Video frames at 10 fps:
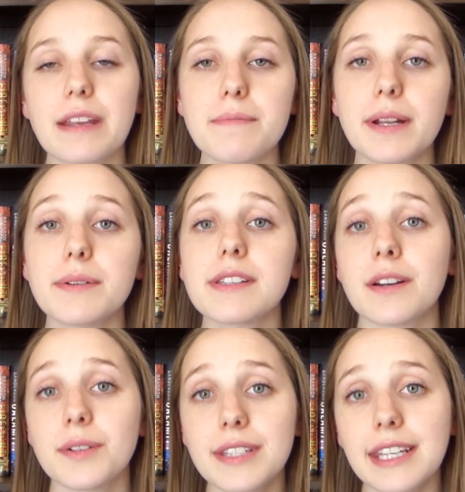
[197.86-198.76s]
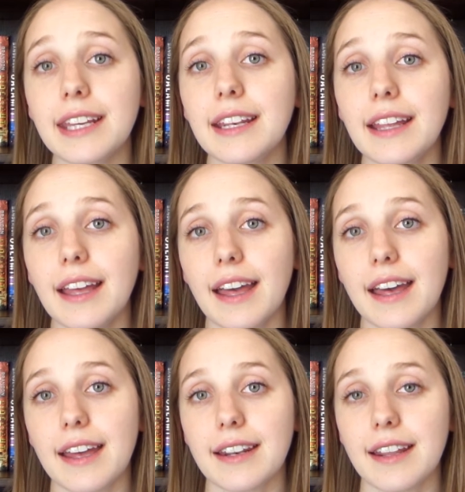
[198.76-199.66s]
But it was our routine,
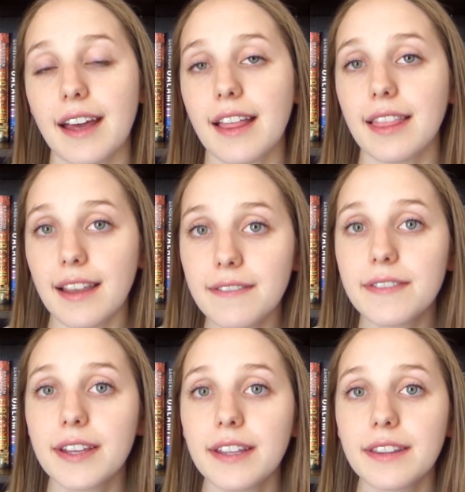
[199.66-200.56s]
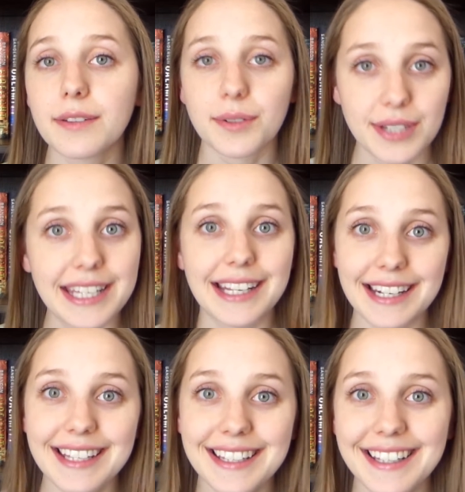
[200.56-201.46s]
and I love the routine.